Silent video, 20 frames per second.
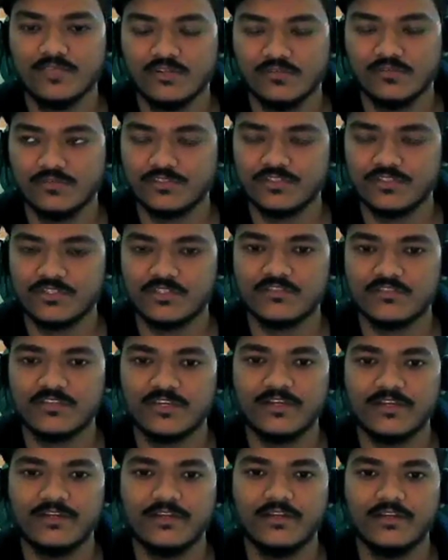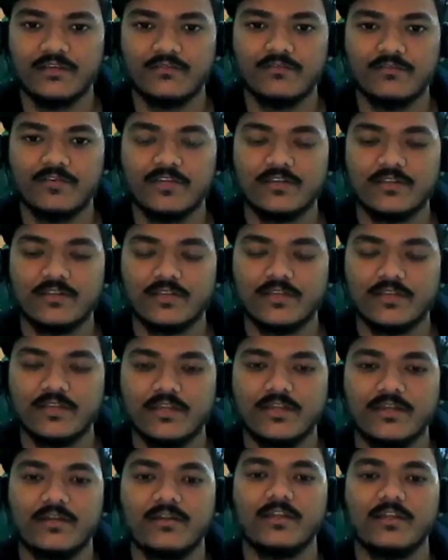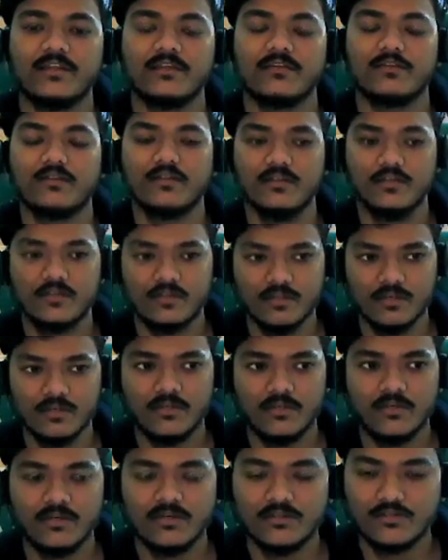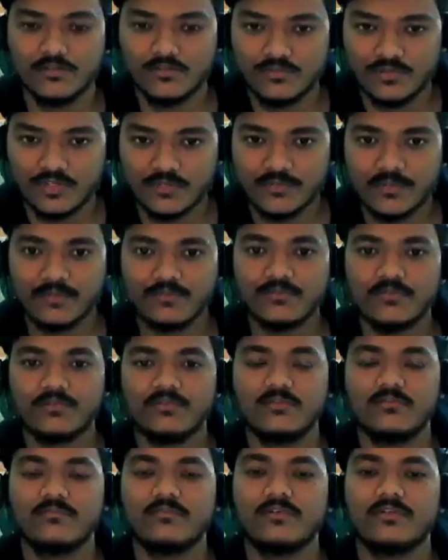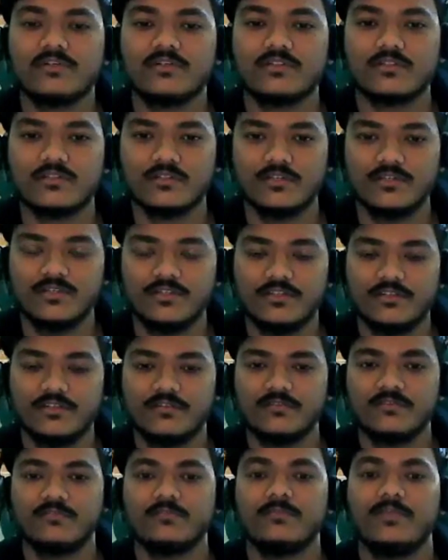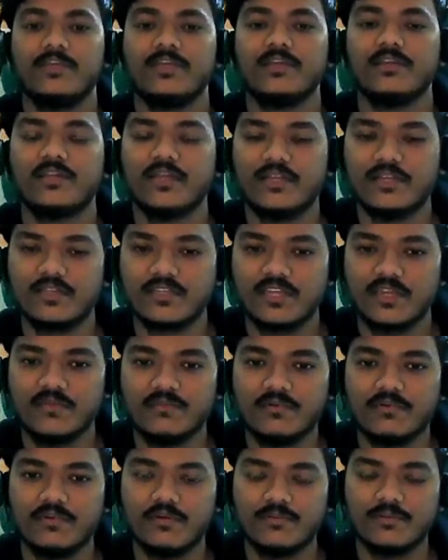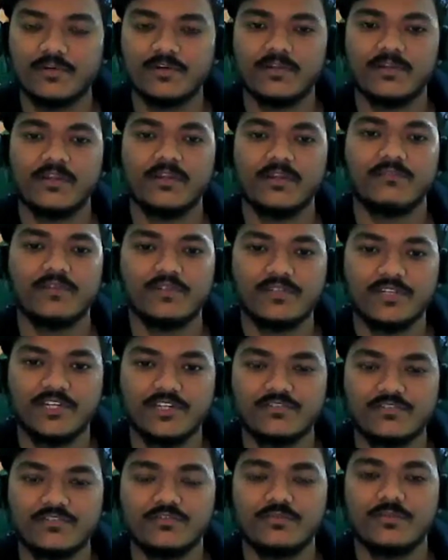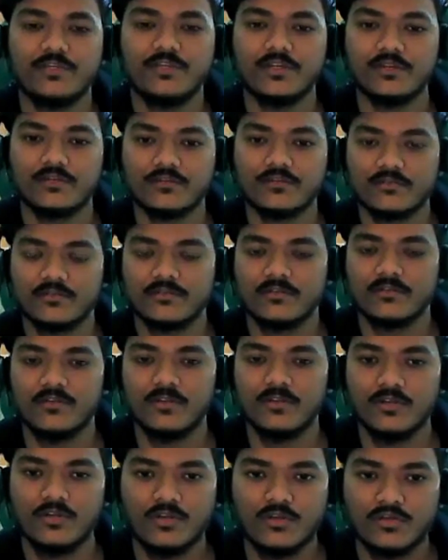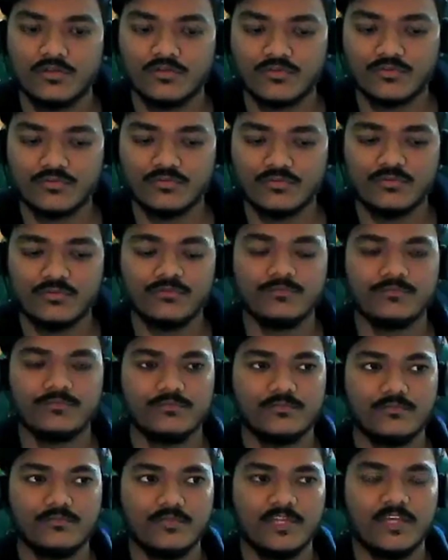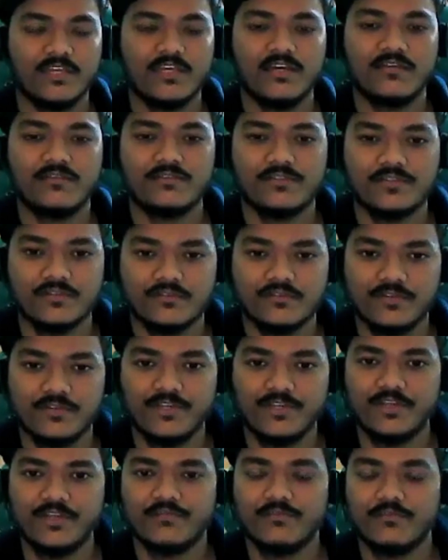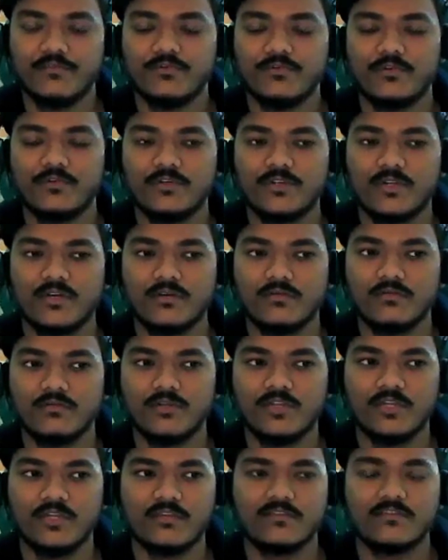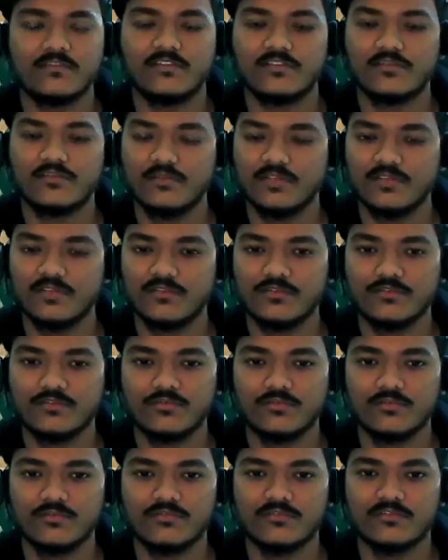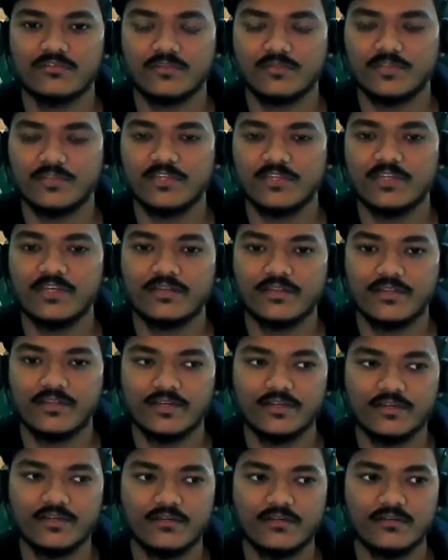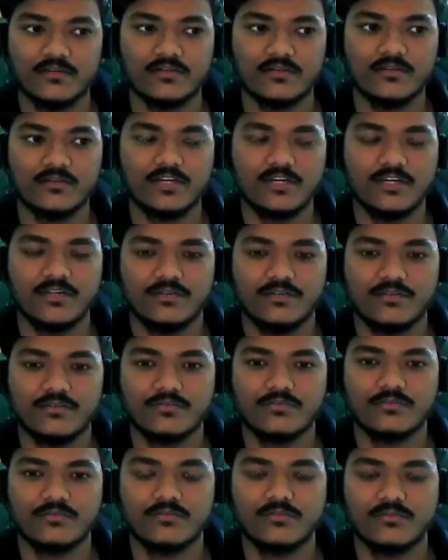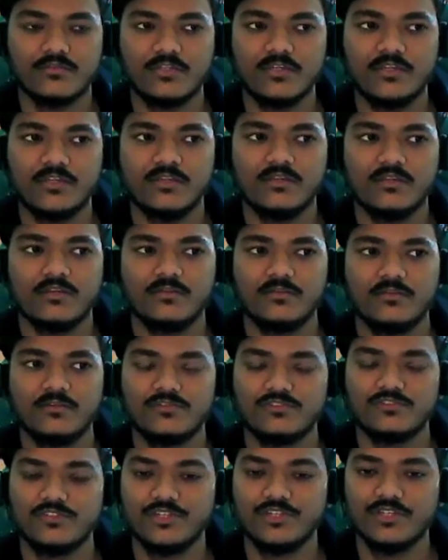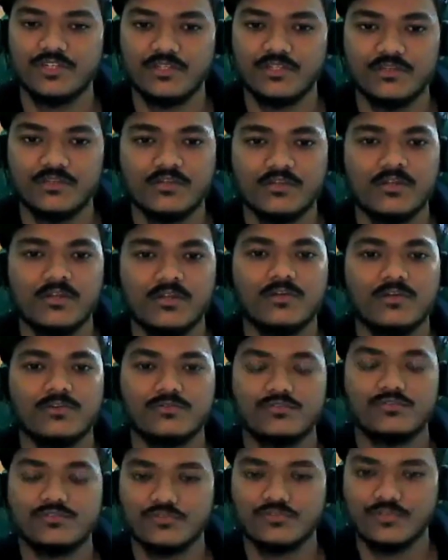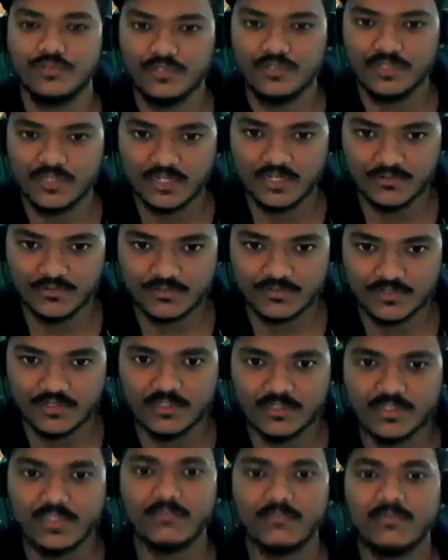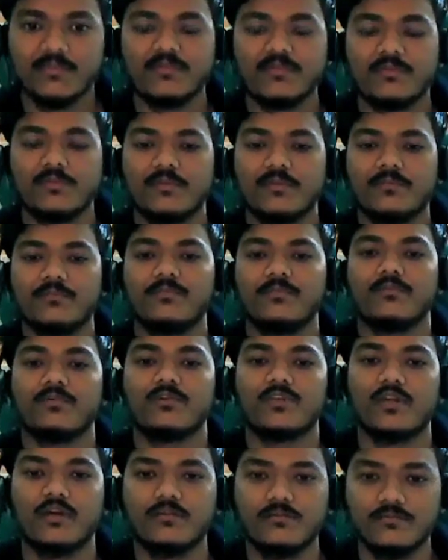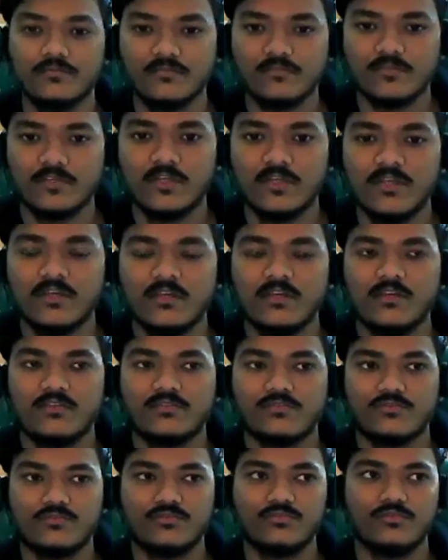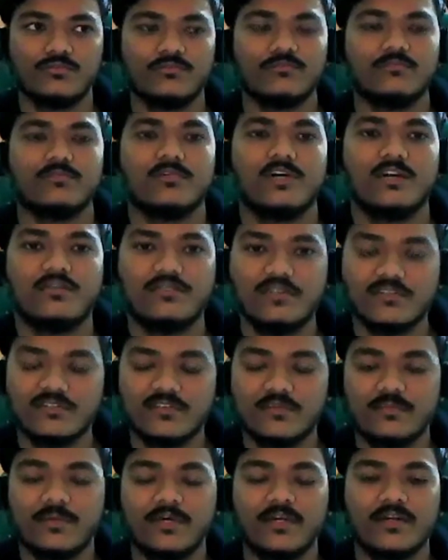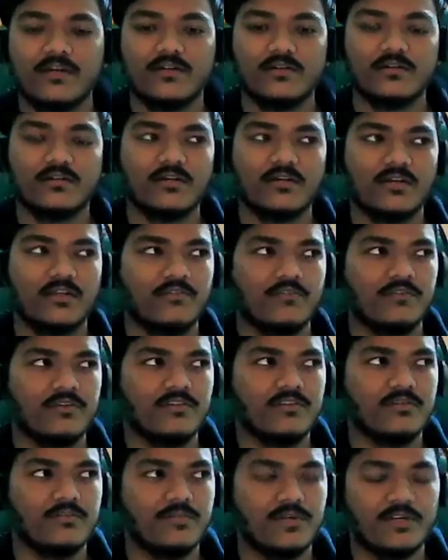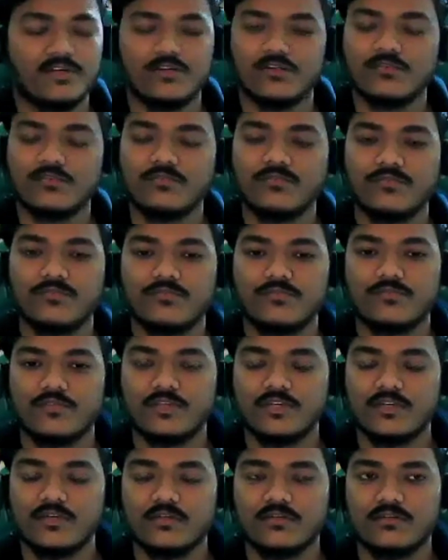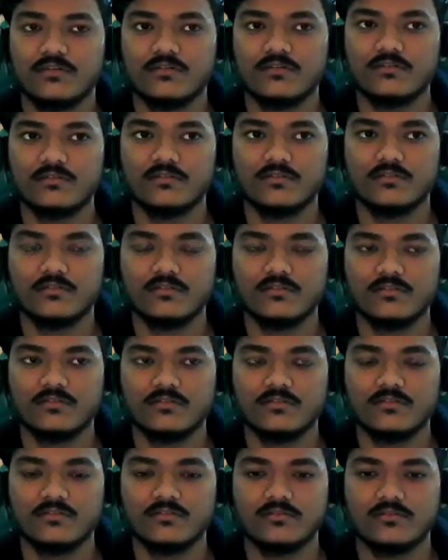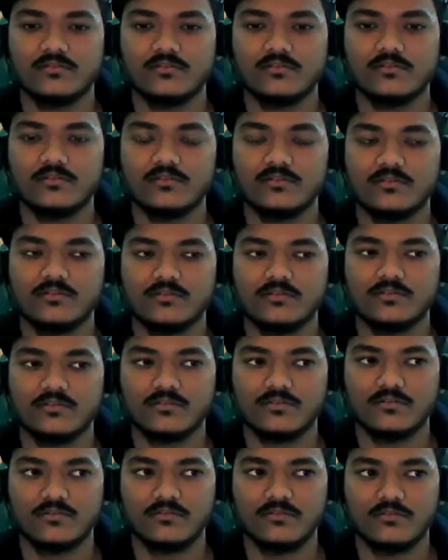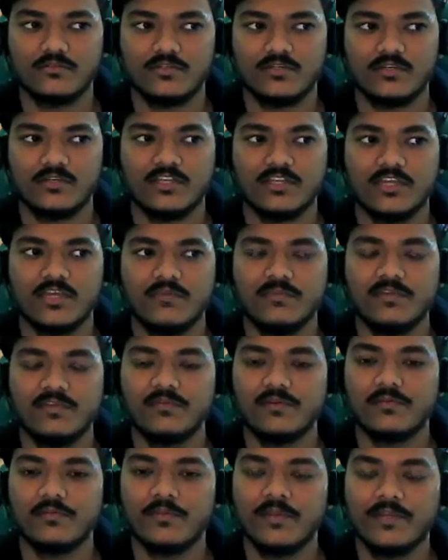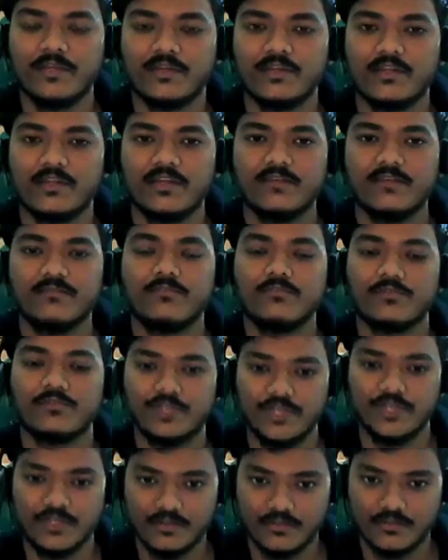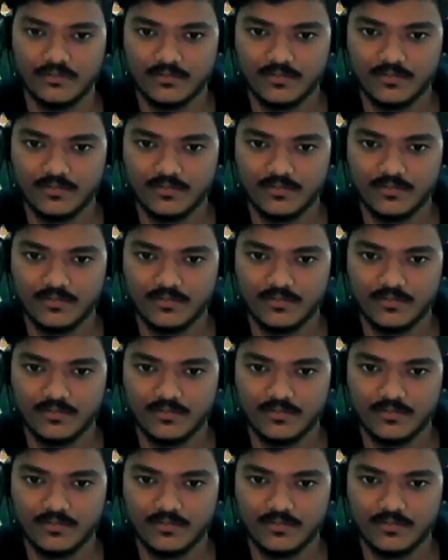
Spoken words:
official site, and where they had like told about what it is being like a game developer and what needs to be done. So like after waiting for around like 6 months or something like that, I took the opportunity to join the Outscale game development program. So I was part of the uh, the game development clan 14,